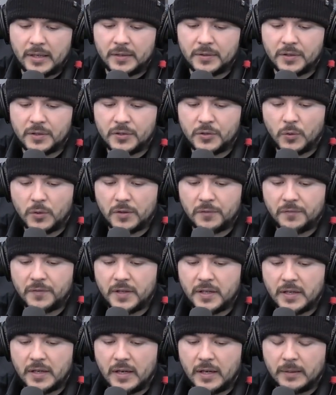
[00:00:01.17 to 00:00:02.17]
into sort of
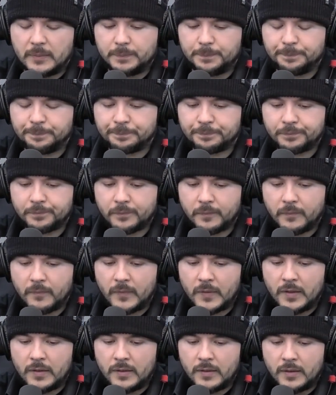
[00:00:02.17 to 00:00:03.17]
the
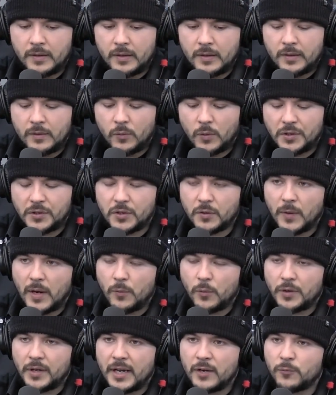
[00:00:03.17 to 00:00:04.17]
what's the
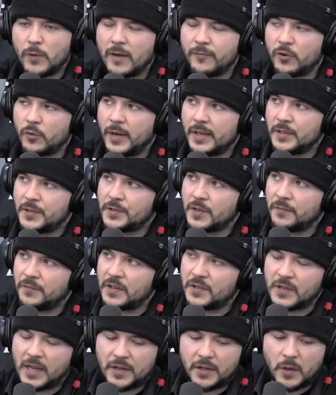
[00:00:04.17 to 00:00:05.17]
right word? Irreverence of
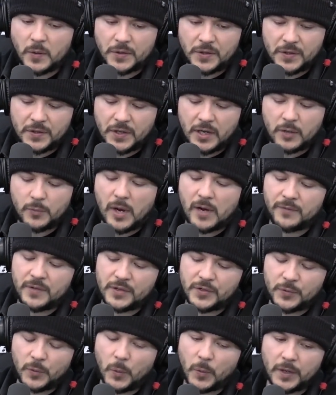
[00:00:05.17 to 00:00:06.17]
the psychosis here. We have
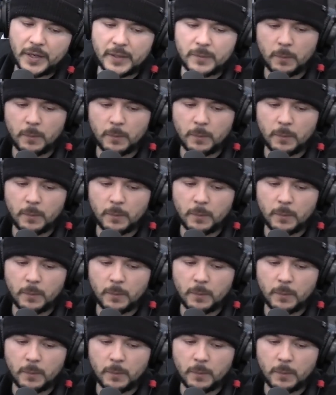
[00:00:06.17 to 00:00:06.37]
this story.